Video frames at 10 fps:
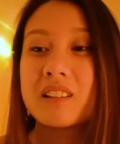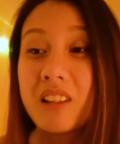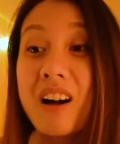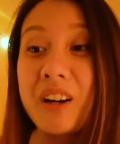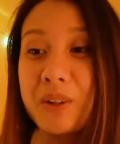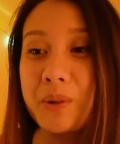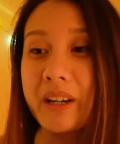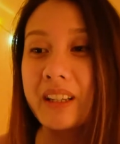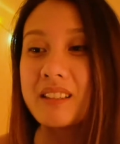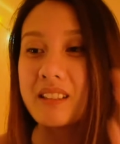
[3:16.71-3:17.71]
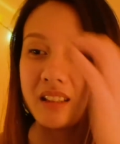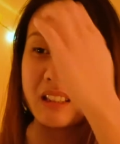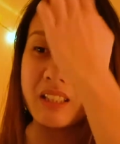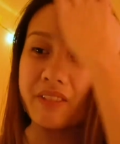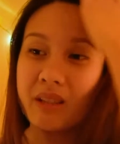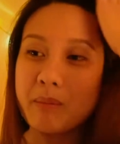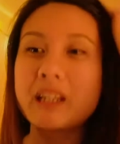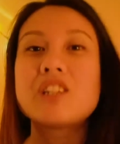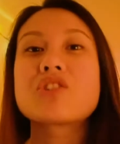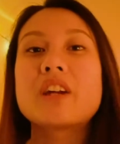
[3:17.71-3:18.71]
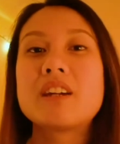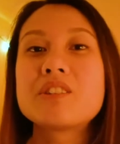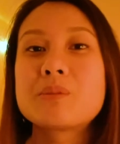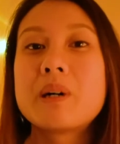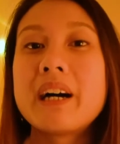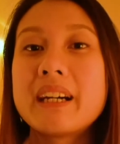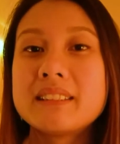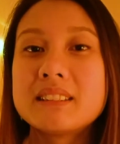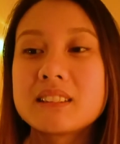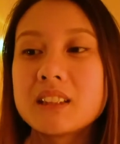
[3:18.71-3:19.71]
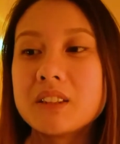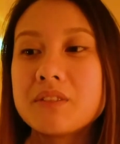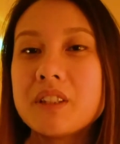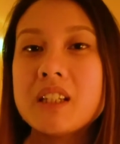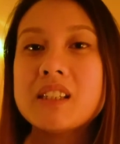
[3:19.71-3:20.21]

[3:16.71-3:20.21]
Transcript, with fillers: clockwise and leaving many trails behind itself.